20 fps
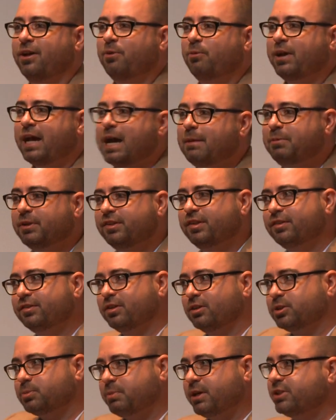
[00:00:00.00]
What happens is
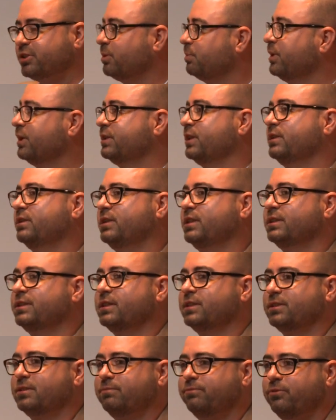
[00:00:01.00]
there's pressure built into the
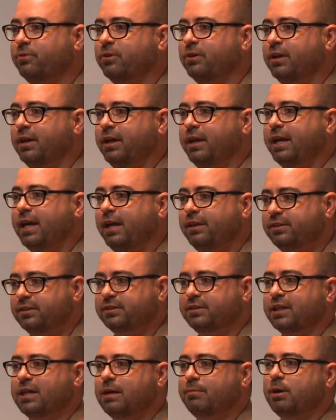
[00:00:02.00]
system for
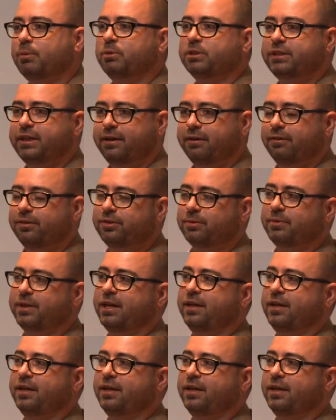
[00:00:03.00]
agents to come up with terrorism